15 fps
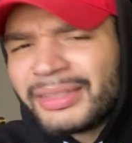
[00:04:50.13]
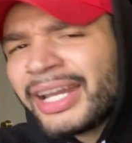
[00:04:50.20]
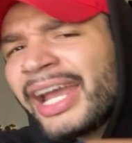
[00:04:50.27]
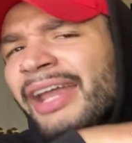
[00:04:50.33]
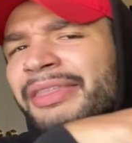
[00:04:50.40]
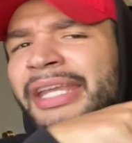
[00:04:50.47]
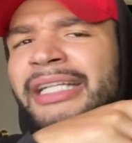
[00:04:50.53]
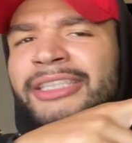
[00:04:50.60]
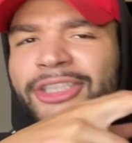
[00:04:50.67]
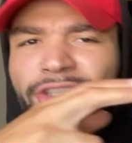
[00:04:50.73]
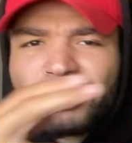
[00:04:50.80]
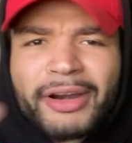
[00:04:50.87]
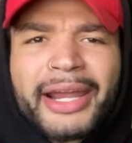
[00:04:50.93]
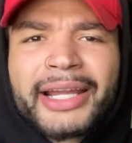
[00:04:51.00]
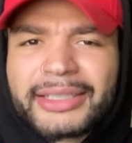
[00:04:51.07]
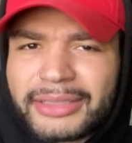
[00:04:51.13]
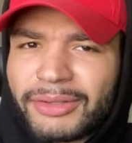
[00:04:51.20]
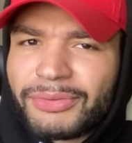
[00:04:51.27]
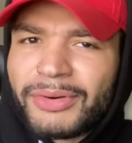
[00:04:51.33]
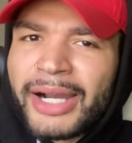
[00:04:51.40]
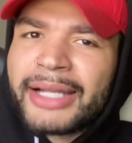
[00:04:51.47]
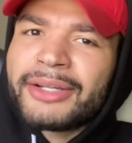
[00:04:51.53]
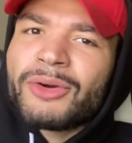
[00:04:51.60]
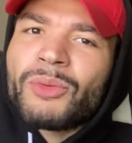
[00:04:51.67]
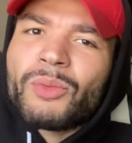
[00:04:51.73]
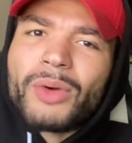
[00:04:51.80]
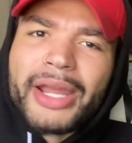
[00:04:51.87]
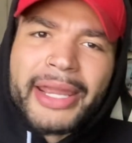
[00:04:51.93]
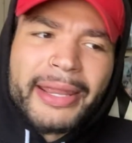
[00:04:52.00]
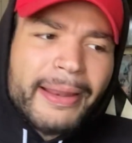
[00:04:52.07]
and then trying to find a
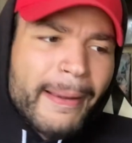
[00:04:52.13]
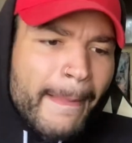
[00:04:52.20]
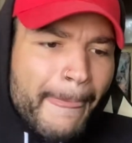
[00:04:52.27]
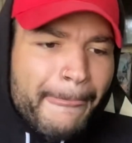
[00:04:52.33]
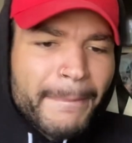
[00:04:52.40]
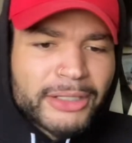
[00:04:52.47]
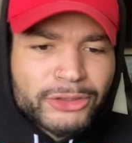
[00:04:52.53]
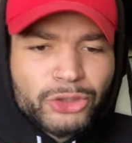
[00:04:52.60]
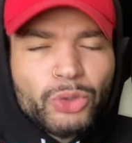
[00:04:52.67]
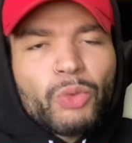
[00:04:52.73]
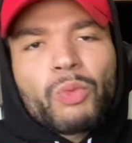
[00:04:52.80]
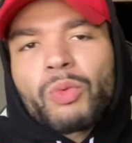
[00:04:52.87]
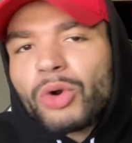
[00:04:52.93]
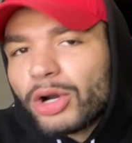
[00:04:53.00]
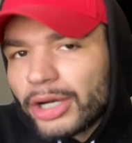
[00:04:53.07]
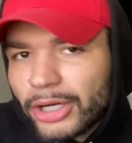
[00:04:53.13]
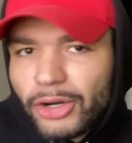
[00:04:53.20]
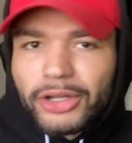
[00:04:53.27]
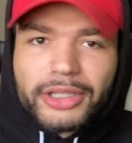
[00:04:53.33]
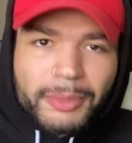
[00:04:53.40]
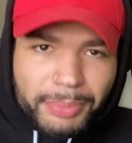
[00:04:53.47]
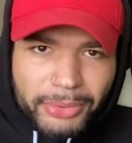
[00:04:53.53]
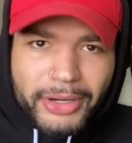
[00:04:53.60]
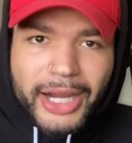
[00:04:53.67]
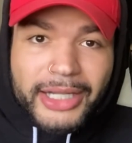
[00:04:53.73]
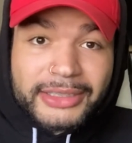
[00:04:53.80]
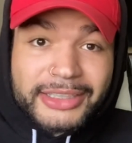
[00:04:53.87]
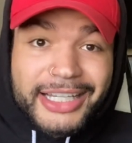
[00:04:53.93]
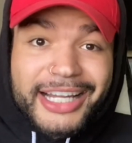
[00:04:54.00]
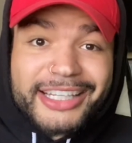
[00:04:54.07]
way to work on the
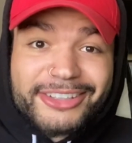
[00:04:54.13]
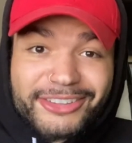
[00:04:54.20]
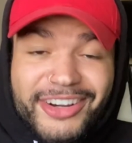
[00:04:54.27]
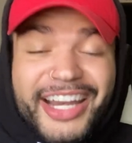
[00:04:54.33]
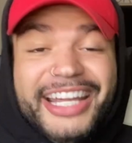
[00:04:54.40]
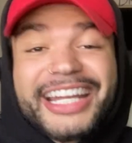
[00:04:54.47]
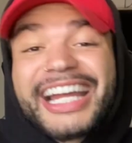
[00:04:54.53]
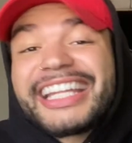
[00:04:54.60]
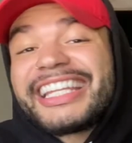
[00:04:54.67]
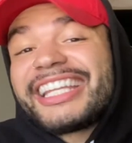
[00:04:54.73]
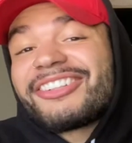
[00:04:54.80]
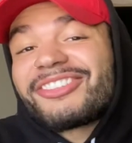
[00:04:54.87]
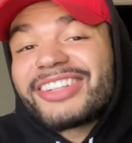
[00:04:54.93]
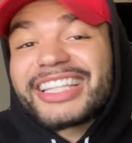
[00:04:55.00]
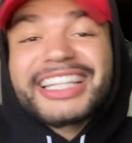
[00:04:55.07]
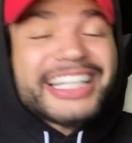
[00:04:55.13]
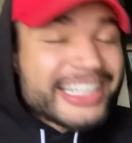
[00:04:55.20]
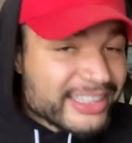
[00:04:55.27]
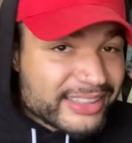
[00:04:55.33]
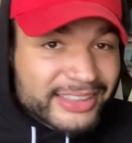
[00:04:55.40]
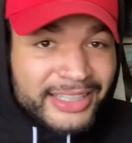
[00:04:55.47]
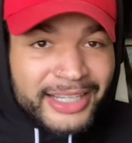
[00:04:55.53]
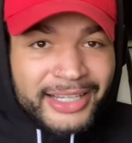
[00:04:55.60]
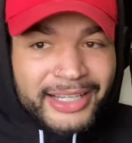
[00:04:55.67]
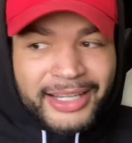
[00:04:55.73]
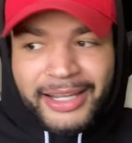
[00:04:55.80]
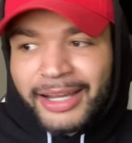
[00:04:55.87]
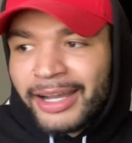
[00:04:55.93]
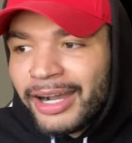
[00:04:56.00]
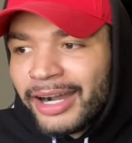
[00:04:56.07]
project, right? And then release it
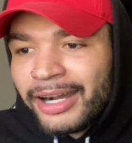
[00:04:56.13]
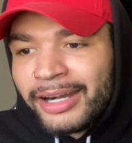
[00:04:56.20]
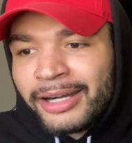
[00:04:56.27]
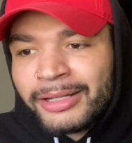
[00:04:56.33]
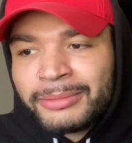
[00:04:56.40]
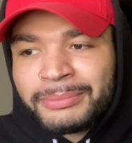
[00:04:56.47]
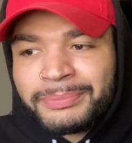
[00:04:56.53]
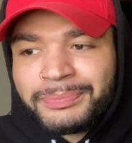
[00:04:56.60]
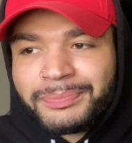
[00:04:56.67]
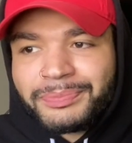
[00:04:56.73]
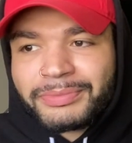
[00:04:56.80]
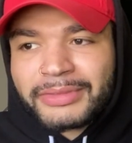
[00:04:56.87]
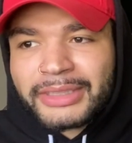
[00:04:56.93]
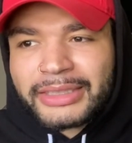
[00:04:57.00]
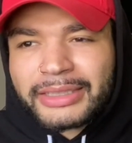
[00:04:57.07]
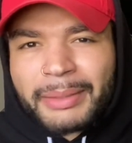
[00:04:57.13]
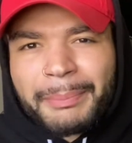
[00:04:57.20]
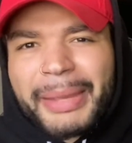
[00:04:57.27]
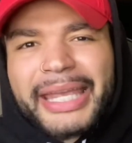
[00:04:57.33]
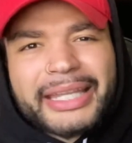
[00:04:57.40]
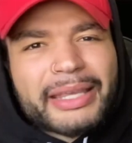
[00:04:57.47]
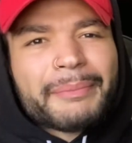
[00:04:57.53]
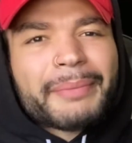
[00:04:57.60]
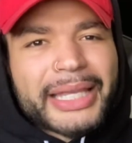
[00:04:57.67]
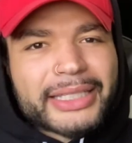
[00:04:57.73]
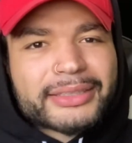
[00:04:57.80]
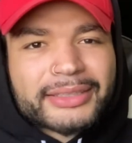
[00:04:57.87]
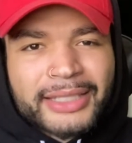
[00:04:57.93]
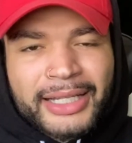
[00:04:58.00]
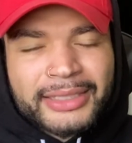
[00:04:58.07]
to make it make
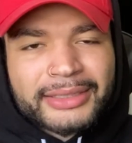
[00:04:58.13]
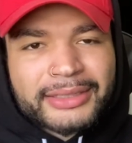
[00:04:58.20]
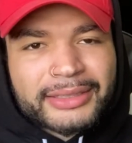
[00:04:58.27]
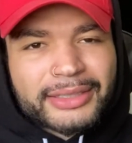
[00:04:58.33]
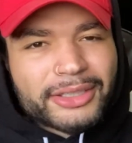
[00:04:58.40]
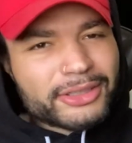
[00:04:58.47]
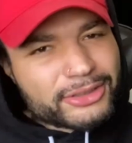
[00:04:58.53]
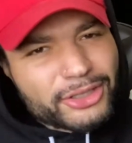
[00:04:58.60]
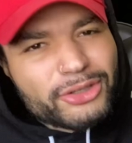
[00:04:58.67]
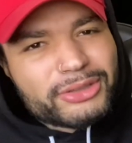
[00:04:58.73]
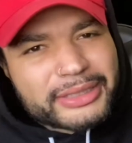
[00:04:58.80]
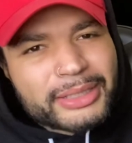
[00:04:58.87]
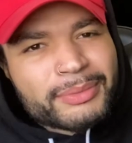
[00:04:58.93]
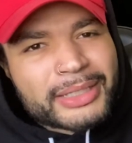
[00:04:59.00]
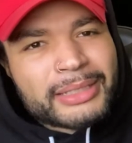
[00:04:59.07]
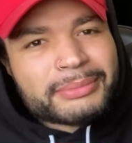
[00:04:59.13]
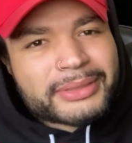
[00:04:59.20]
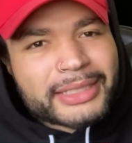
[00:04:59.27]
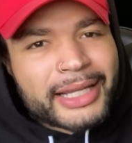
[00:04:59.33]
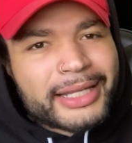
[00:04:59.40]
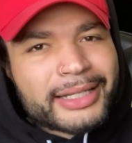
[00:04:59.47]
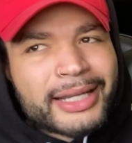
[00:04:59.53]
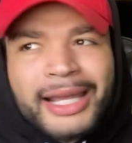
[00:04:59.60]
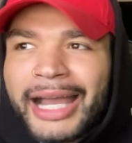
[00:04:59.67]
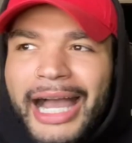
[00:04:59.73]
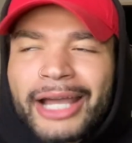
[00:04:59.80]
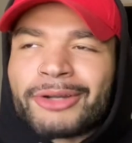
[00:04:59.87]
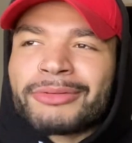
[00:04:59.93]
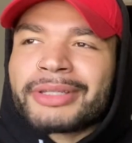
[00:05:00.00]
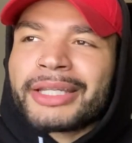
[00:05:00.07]
sense. Do you see what I'm saying?
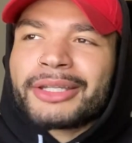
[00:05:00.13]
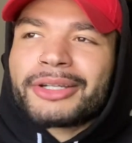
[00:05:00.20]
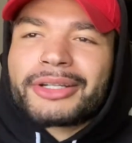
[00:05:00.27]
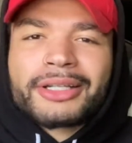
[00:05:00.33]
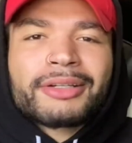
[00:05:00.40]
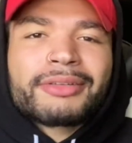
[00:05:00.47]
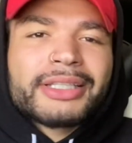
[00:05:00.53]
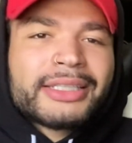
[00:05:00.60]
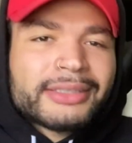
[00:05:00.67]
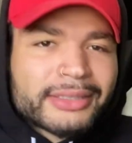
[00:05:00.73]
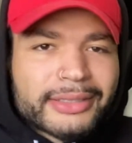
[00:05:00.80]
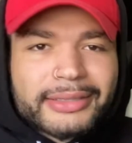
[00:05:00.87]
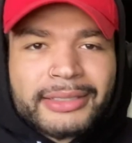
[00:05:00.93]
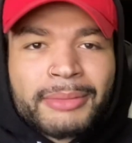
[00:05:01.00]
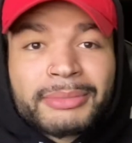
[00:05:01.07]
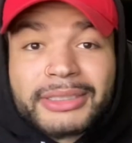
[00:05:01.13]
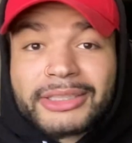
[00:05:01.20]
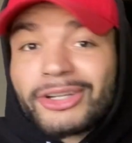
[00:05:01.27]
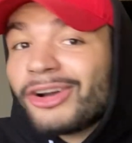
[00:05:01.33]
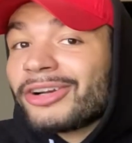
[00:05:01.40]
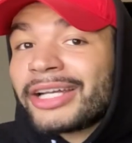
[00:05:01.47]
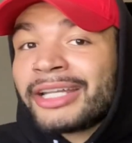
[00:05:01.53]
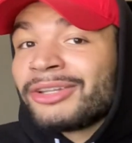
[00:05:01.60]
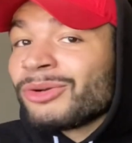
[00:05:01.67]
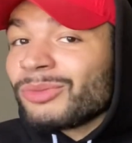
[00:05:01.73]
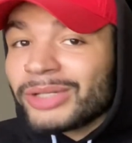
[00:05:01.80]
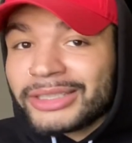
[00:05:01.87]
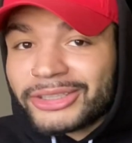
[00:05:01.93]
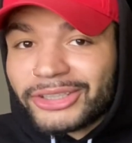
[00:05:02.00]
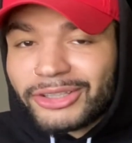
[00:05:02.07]
I don't think you're gonna release a summer song in the
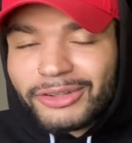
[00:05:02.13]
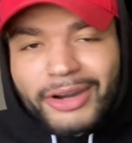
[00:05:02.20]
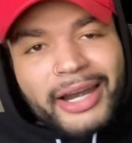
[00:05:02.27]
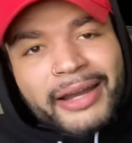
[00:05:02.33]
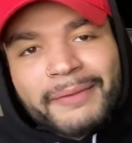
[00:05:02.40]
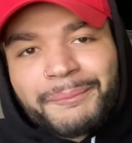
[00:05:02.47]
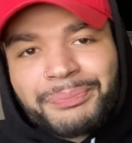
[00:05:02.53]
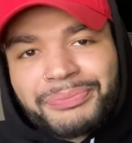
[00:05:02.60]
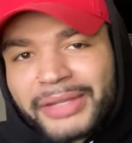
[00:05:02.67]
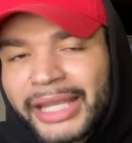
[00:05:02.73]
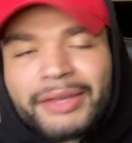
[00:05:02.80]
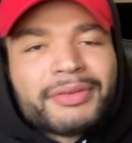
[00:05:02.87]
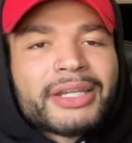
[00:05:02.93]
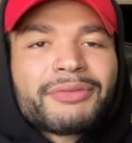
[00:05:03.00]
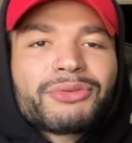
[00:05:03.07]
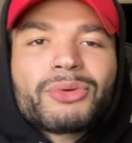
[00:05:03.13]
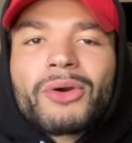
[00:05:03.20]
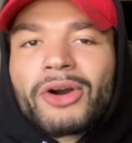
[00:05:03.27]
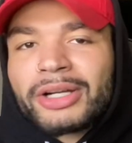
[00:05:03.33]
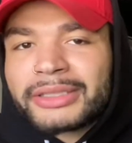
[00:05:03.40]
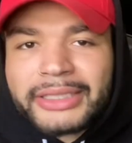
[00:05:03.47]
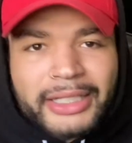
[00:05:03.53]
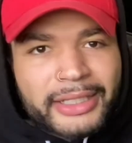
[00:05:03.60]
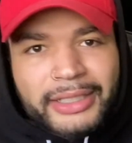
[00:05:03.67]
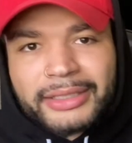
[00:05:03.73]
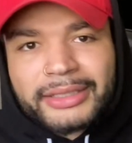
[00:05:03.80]
winter, right? Even if you are telling